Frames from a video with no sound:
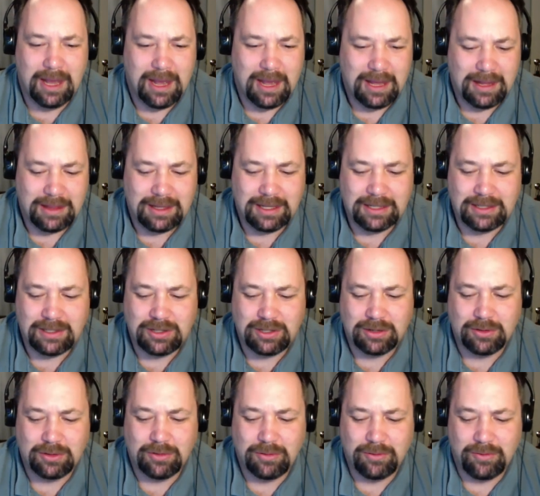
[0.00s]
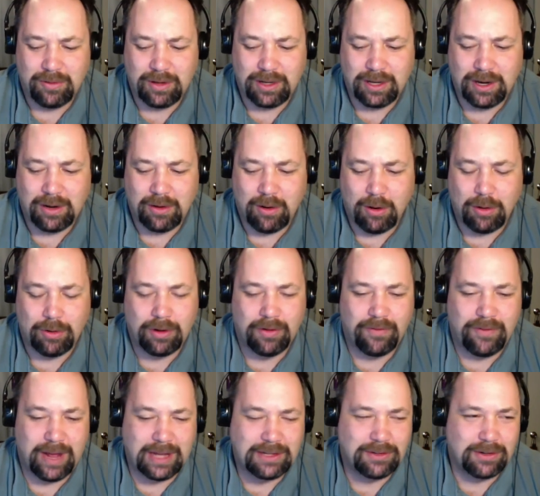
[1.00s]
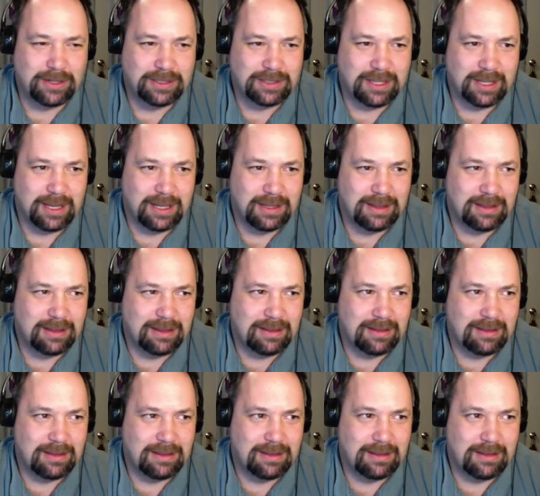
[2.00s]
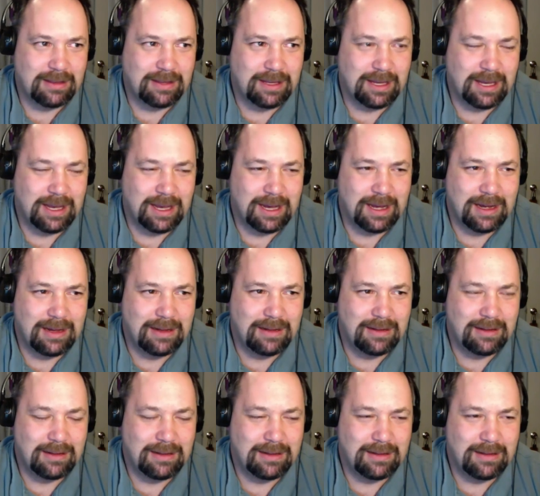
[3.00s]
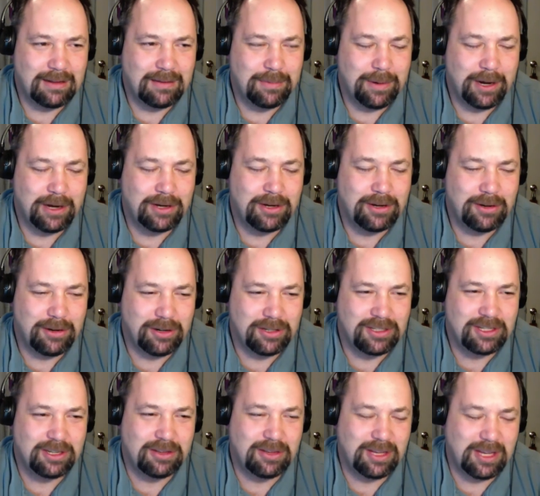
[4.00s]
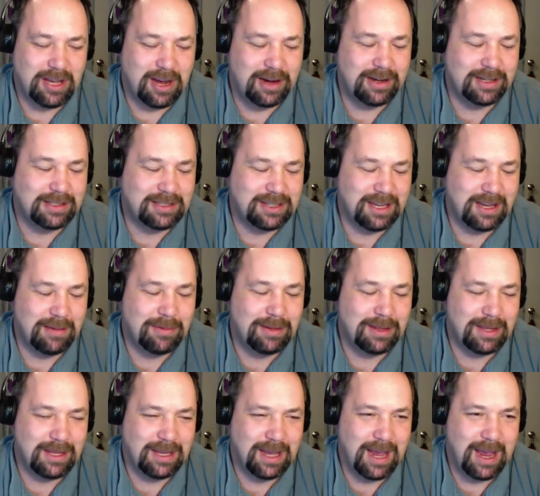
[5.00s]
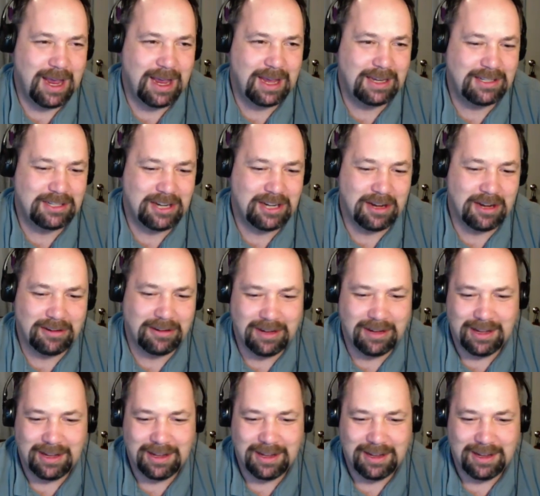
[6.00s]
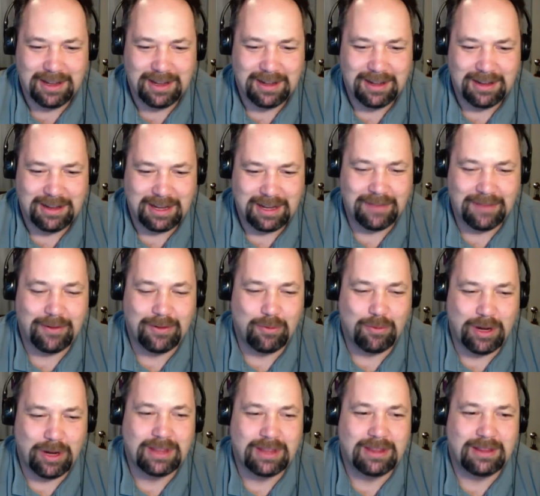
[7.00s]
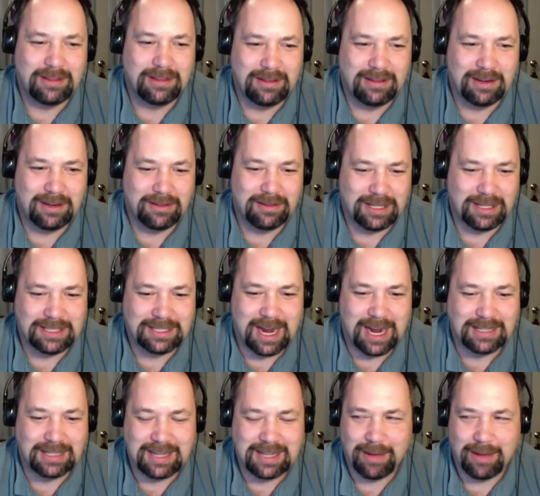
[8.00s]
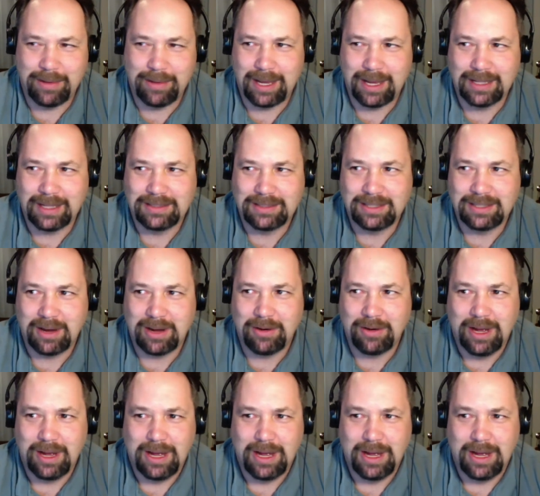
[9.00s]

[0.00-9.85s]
these two, older veterans, the Barracuda are still the youngest team in the AHL, even with these guys coming in. So